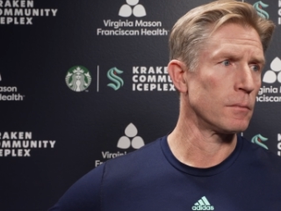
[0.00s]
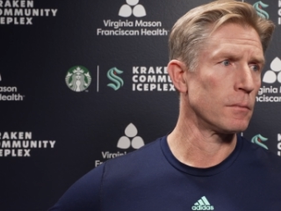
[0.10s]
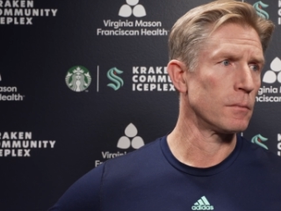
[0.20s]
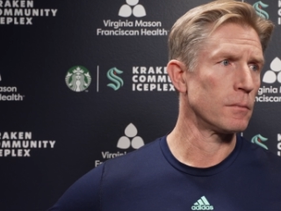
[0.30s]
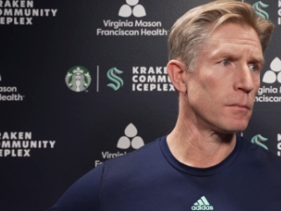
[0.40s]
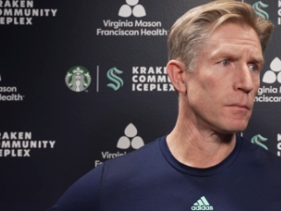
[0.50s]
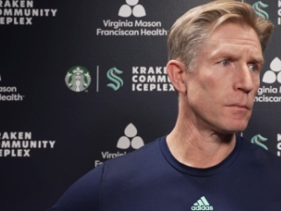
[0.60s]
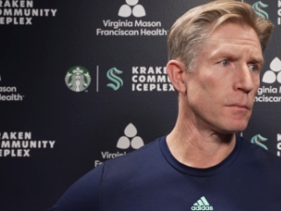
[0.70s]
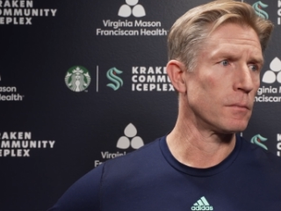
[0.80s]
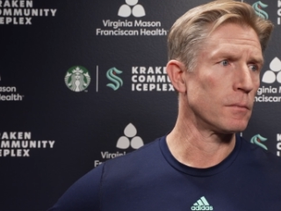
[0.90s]
PK looked a
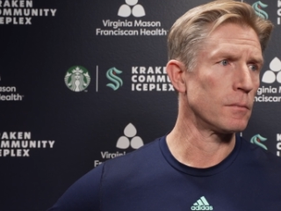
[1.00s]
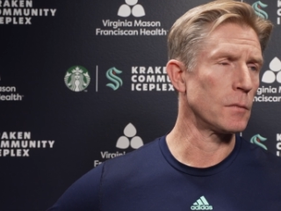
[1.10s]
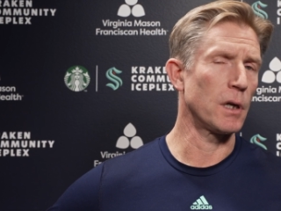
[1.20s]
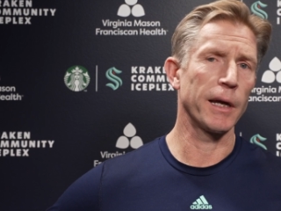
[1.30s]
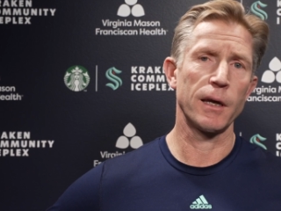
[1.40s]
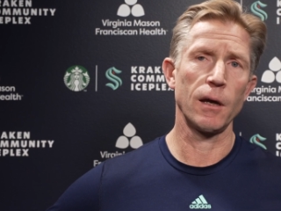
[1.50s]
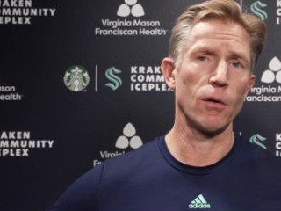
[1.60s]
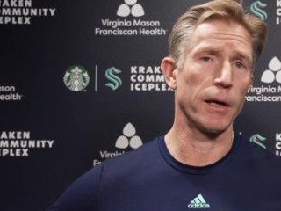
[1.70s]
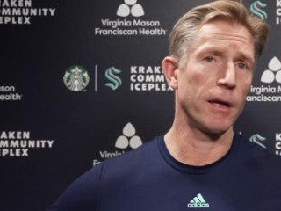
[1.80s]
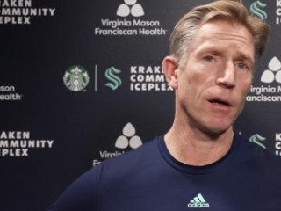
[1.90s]
little bit different. Yeah, I
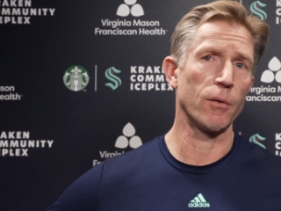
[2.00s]
can't I can't